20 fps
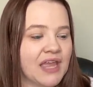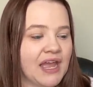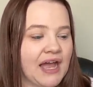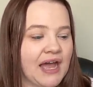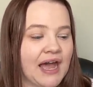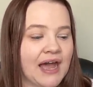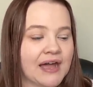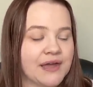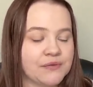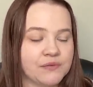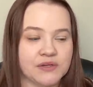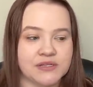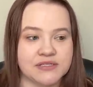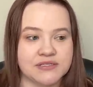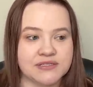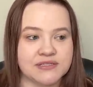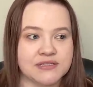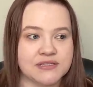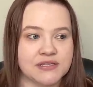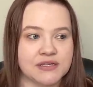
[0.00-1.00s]
I
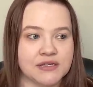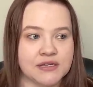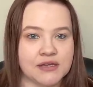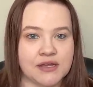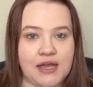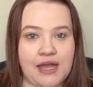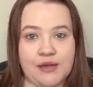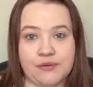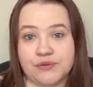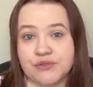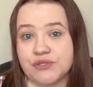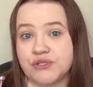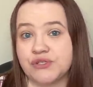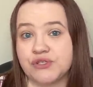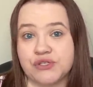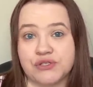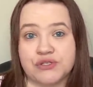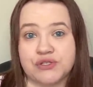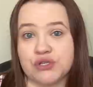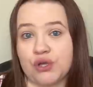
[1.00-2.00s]
was I was
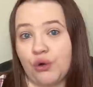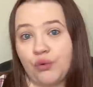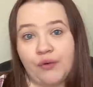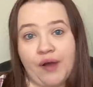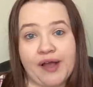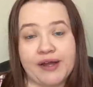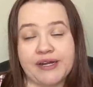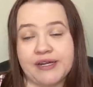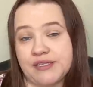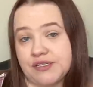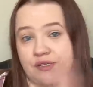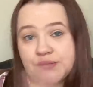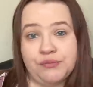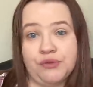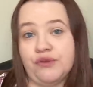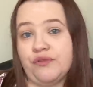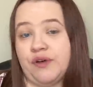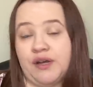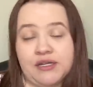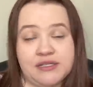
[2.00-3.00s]
just so ready to
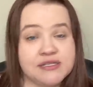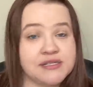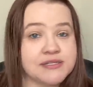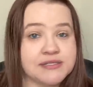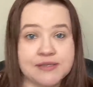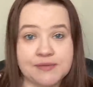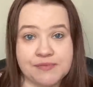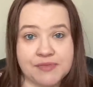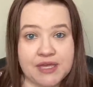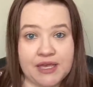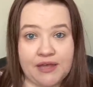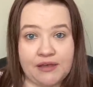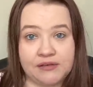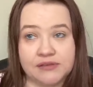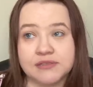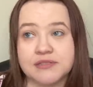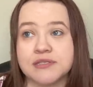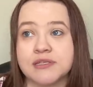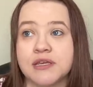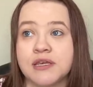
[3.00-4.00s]
move on to something
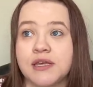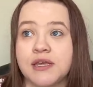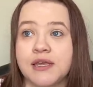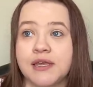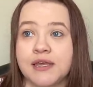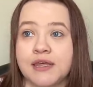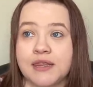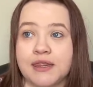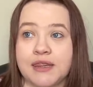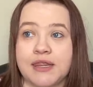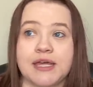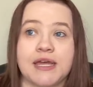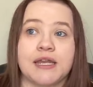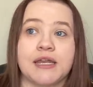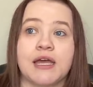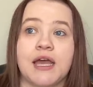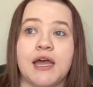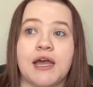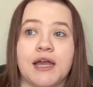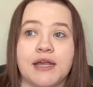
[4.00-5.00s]
else that
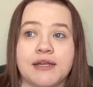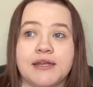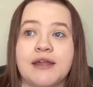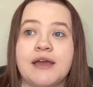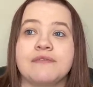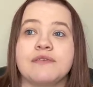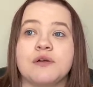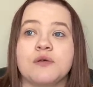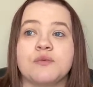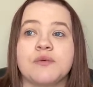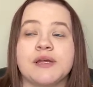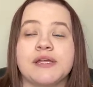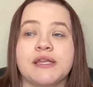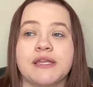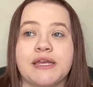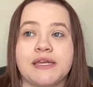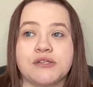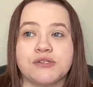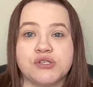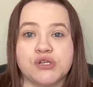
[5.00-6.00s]
I never
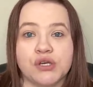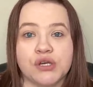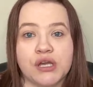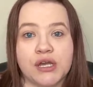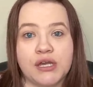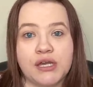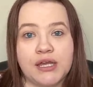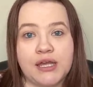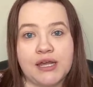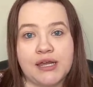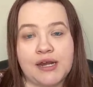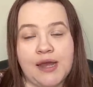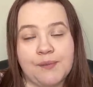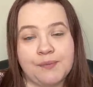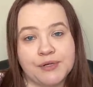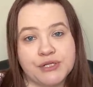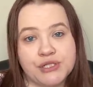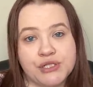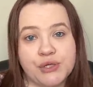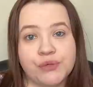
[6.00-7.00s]
really took an
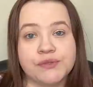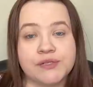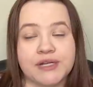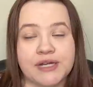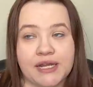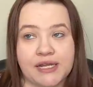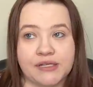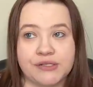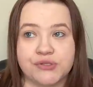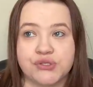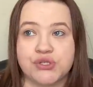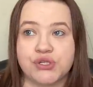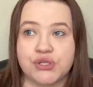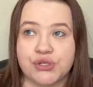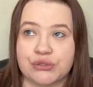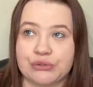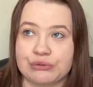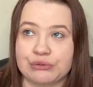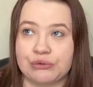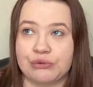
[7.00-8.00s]
opportunity
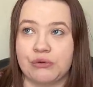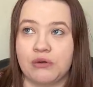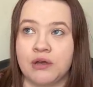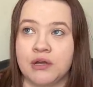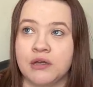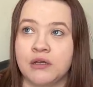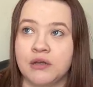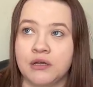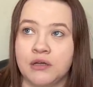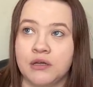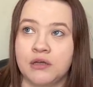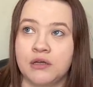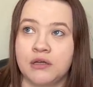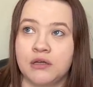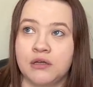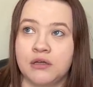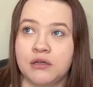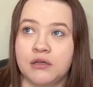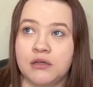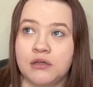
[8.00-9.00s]
to
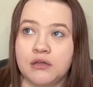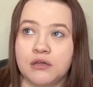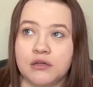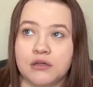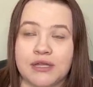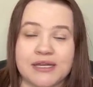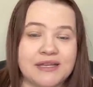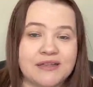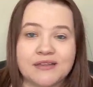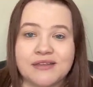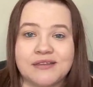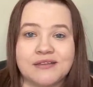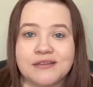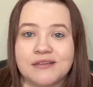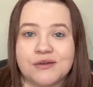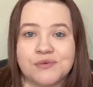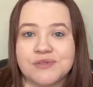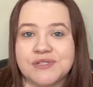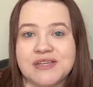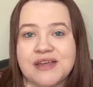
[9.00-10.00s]
like it,
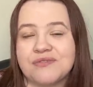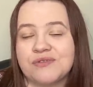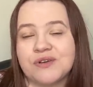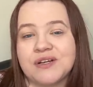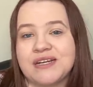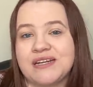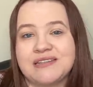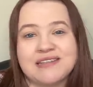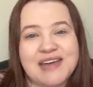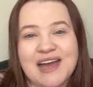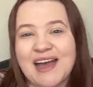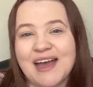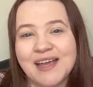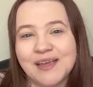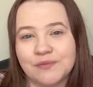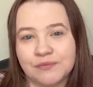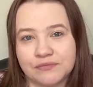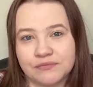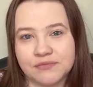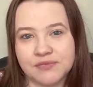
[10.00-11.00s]
there was never any
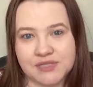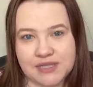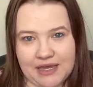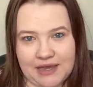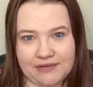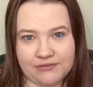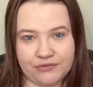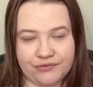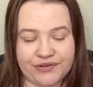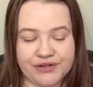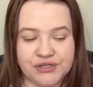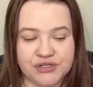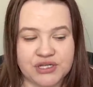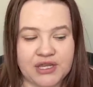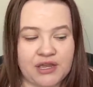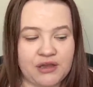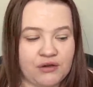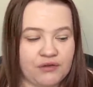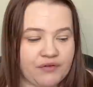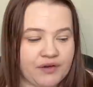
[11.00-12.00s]
time to have a finish
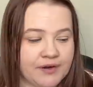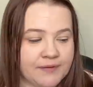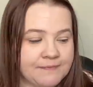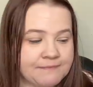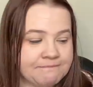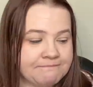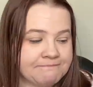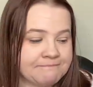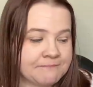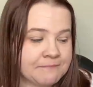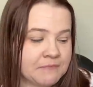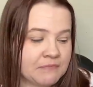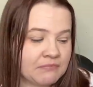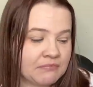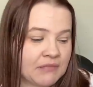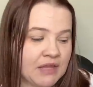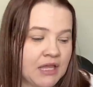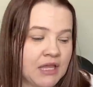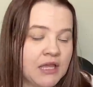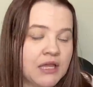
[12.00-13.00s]
hangover.
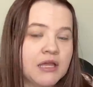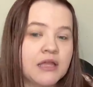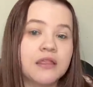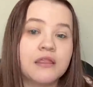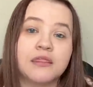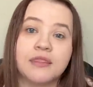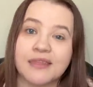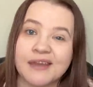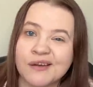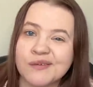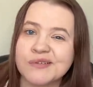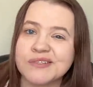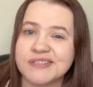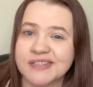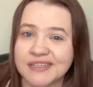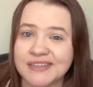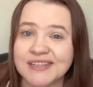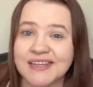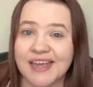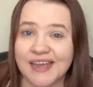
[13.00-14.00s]
That was
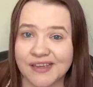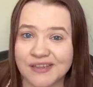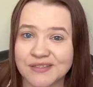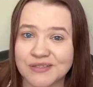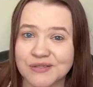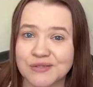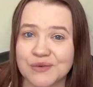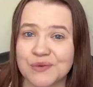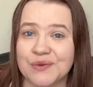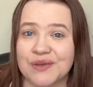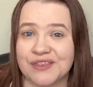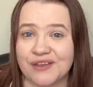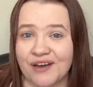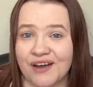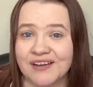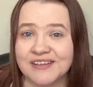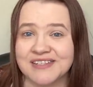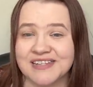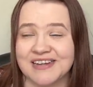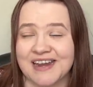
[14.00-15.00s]
not the case with
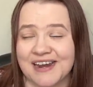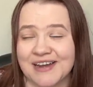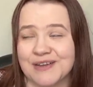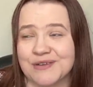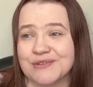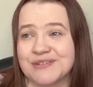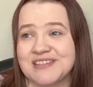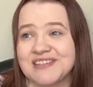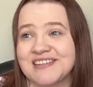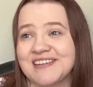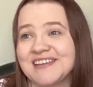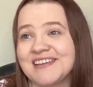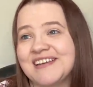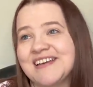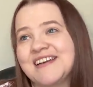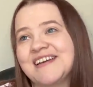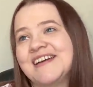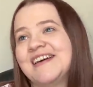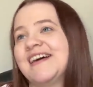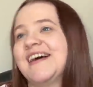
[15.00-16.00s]
Haunted House.
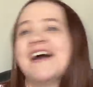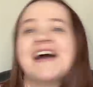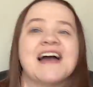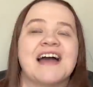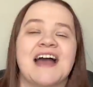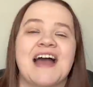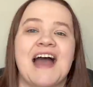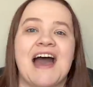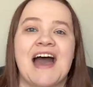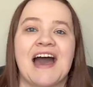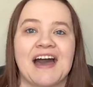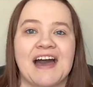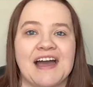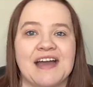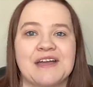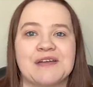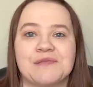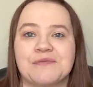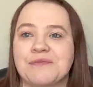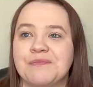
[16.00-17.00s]

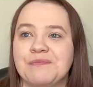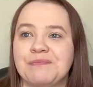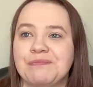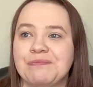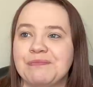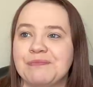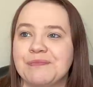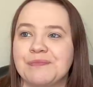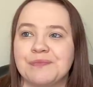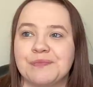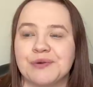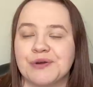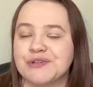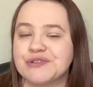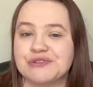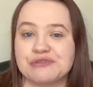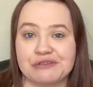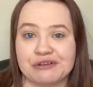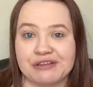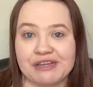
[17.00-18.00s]
I
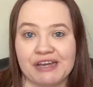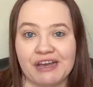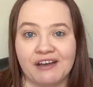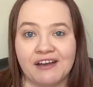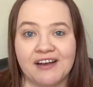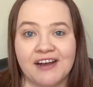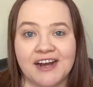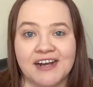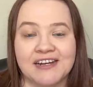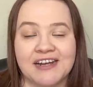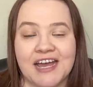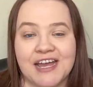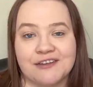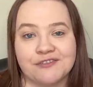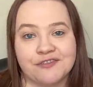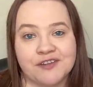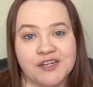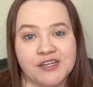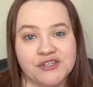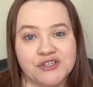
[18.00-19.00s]
pushed really hard. I
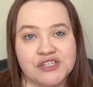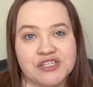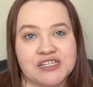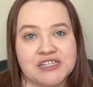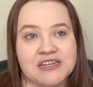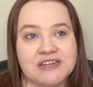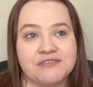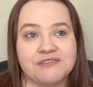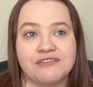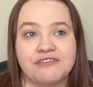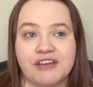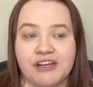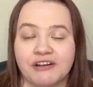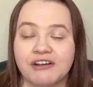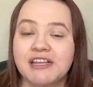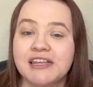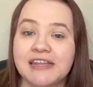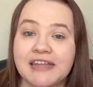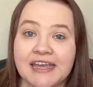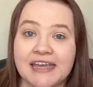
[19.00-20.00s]
finished it
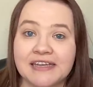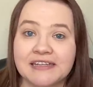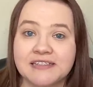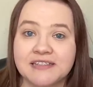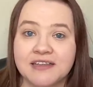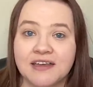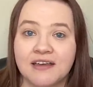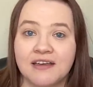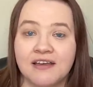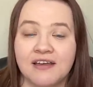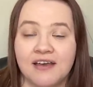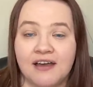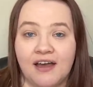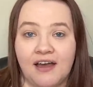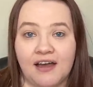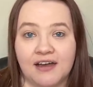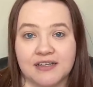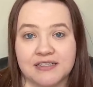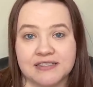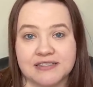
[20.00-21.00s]
very late
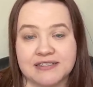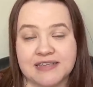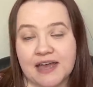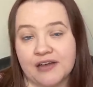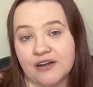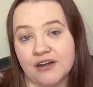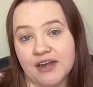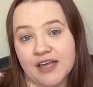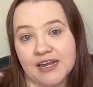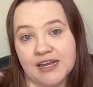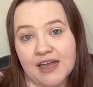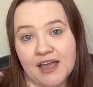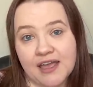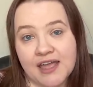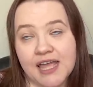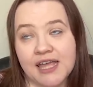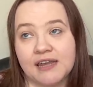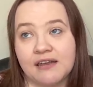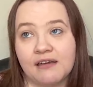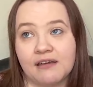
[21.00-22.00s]
on Saturday
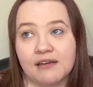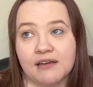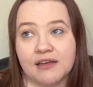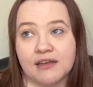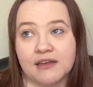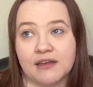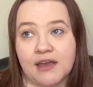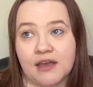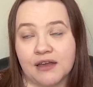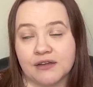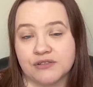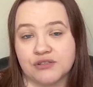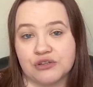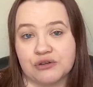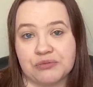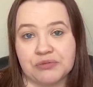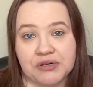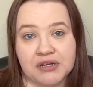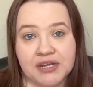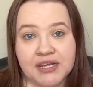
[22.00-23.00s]
night on
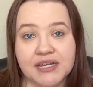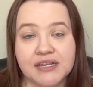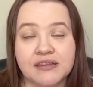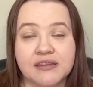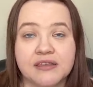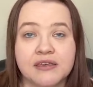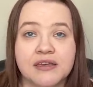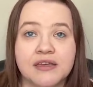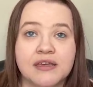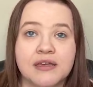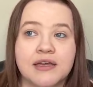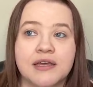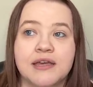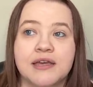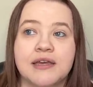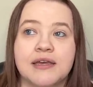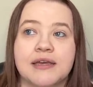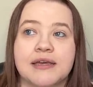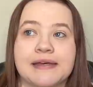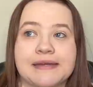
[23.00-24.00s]
October 9th.
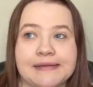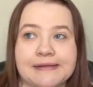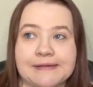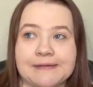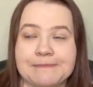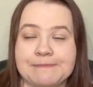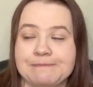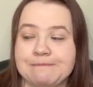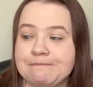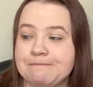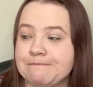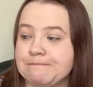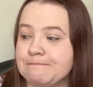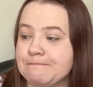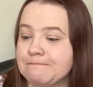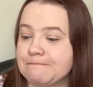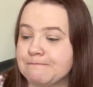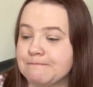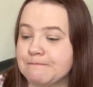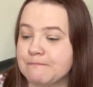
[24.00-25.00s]
Um,
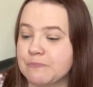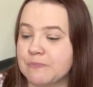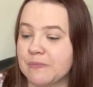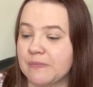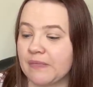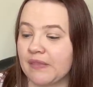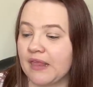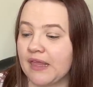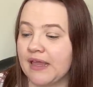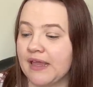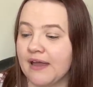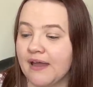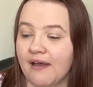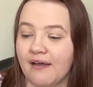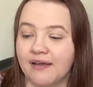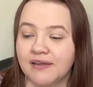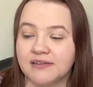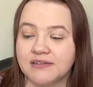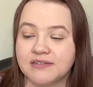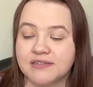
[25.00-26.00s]

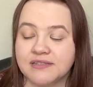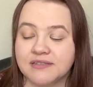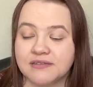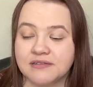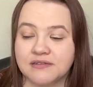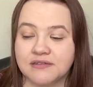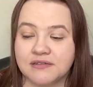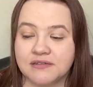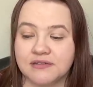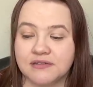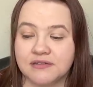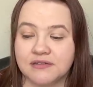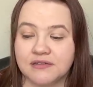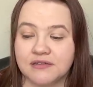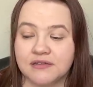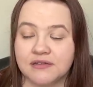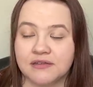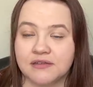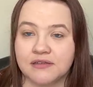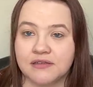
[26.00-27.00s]
and
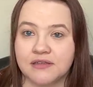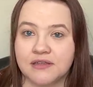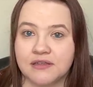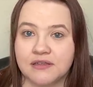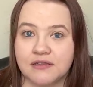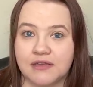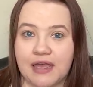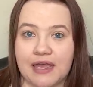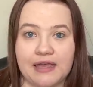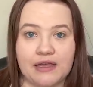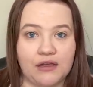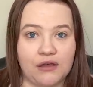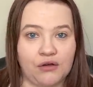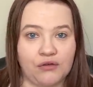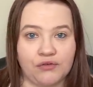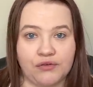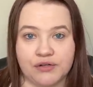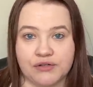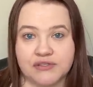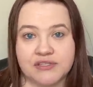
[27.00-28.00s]

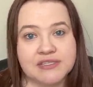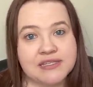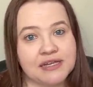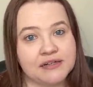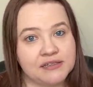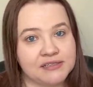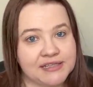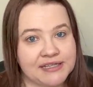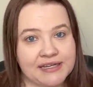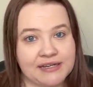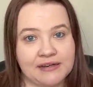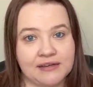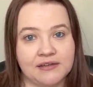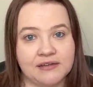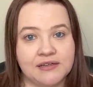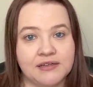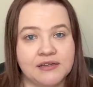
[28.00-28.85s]
hangover settled in